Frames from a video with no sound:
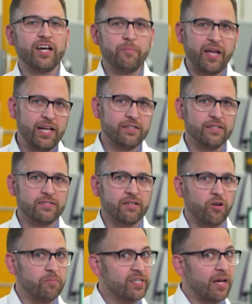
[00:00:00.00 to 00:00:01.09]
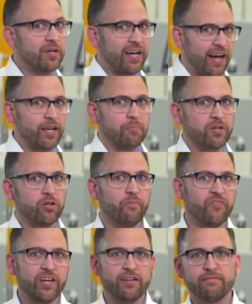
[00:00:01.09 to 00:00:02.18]
Containers that are too heavy can be moved
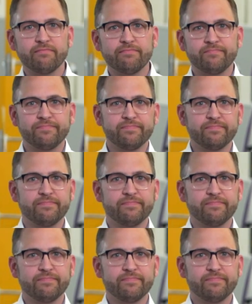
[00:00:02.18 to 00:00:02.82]
by a crane.